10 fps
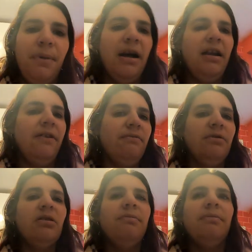buying it from
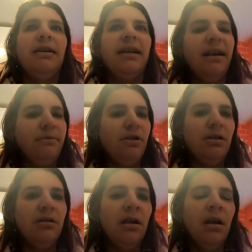the supermarket again which
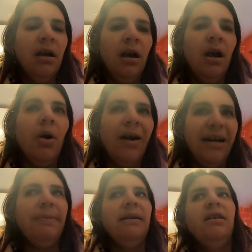is quite
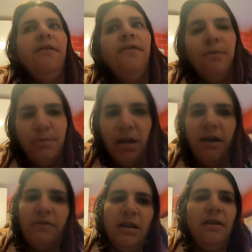expensive full of
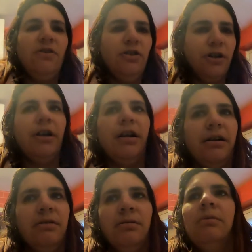preservatives
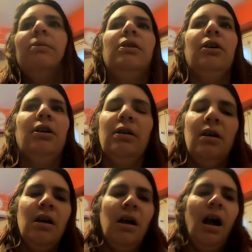sugar whatnot
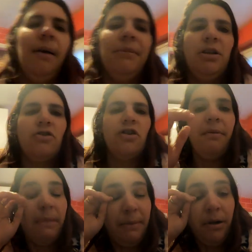I'm gonna try
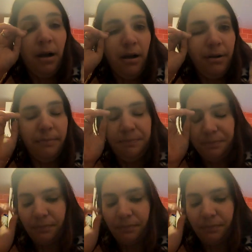and make my own